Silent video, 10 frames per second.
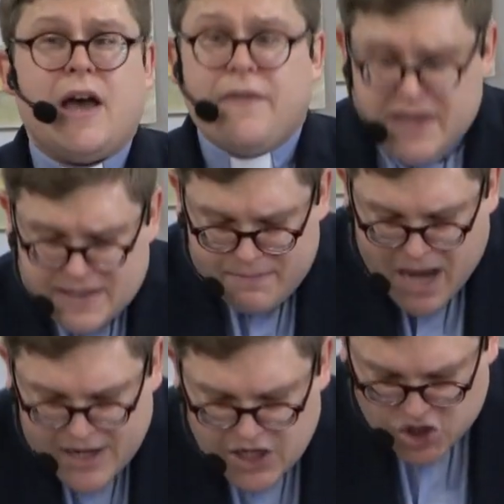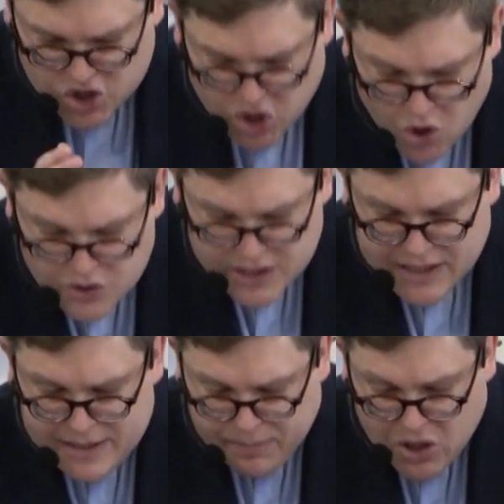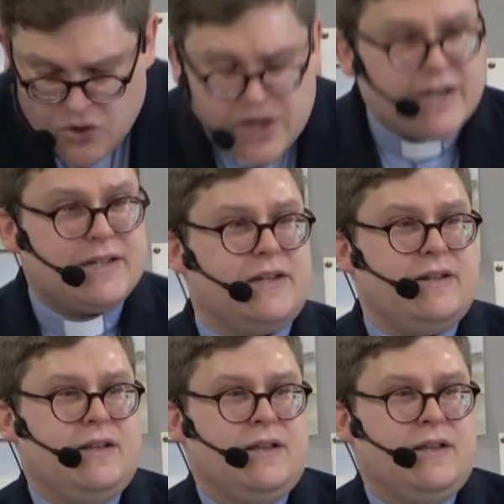And this man has totally blown it.